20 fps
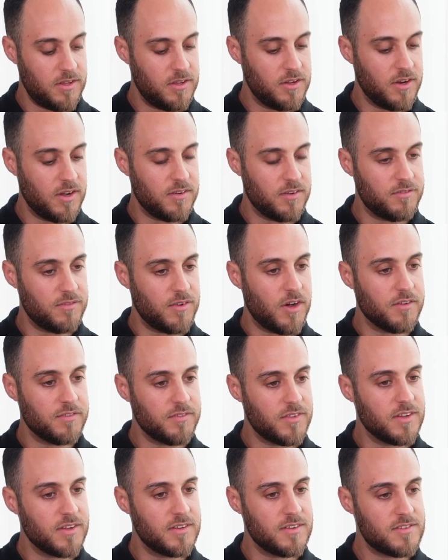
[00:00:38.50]
I've
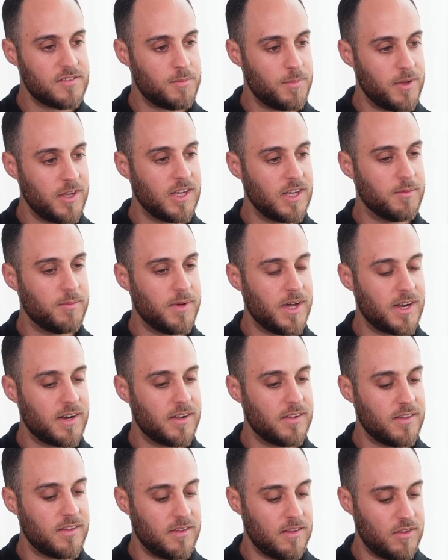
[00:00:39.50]
often speak about
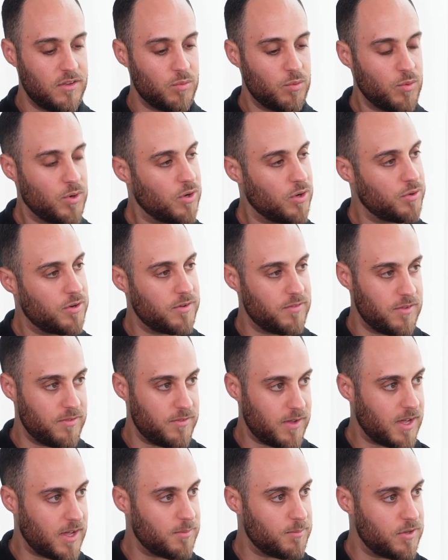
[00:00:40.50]
it. The world of
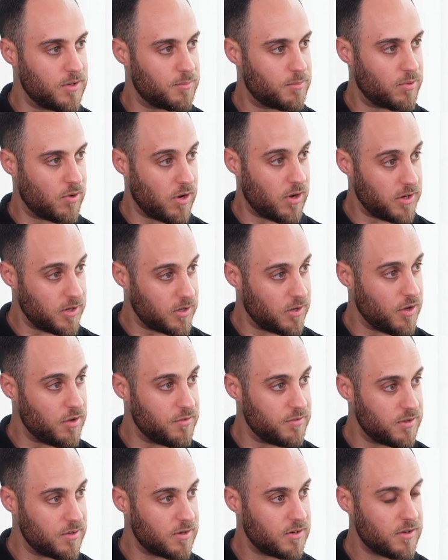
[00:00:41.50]
development prior to
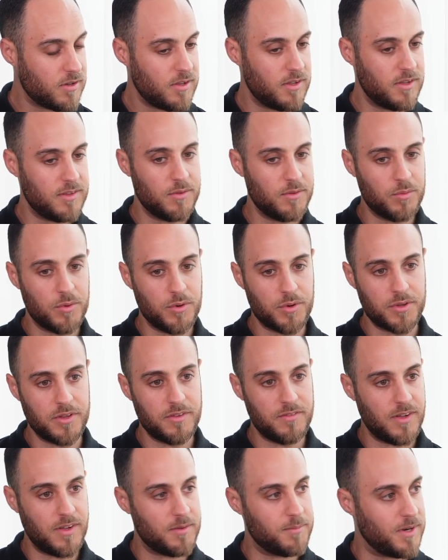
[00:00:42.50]
COVID and the world of
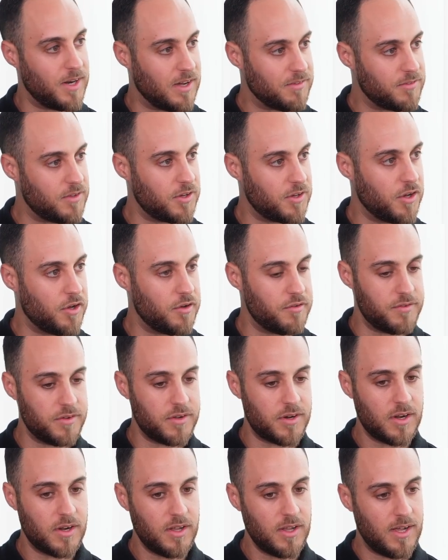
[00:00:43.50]
development after
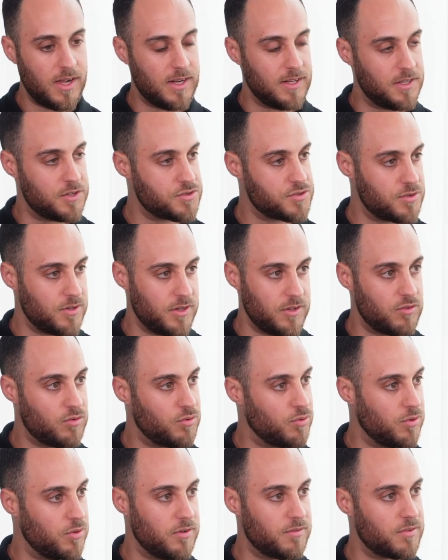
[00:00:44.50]
COVID are literally
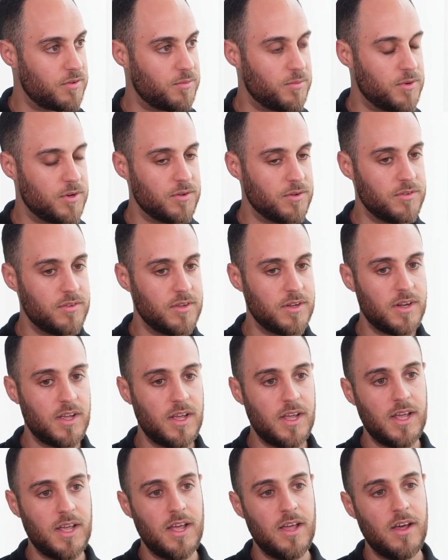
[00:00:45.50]
two different worlds. And
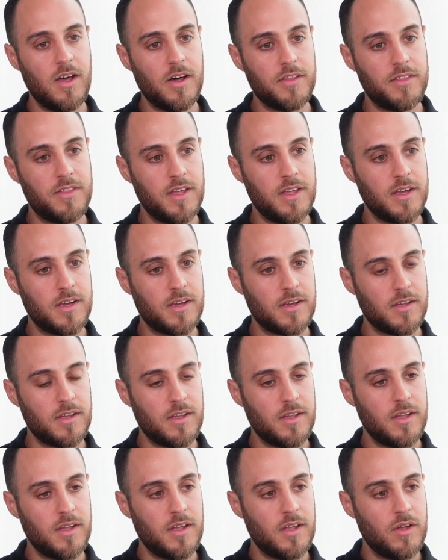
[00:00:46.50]
I think
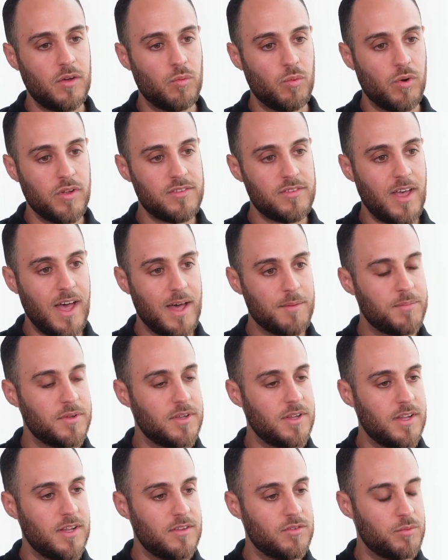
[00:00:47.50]
what's
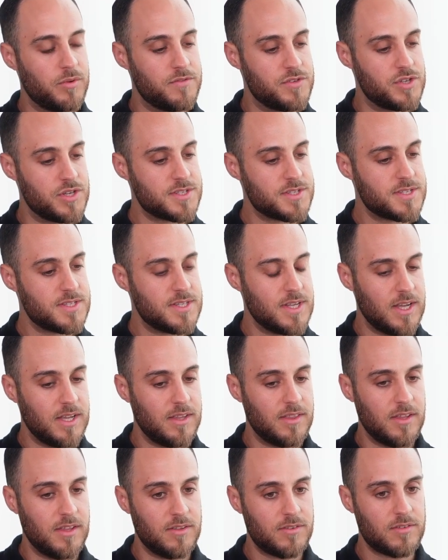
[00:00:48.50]
happened is we've just
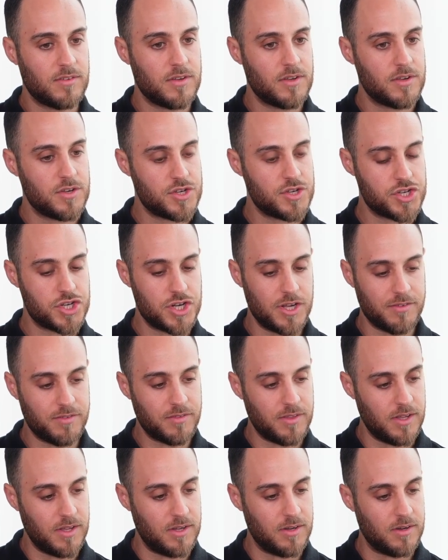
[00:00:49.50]
seen this
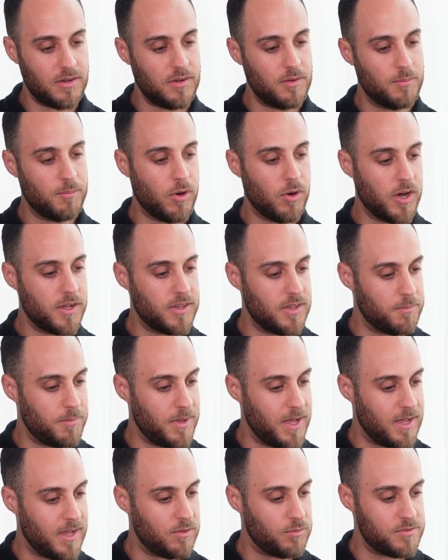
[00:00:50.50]
shift in by demand.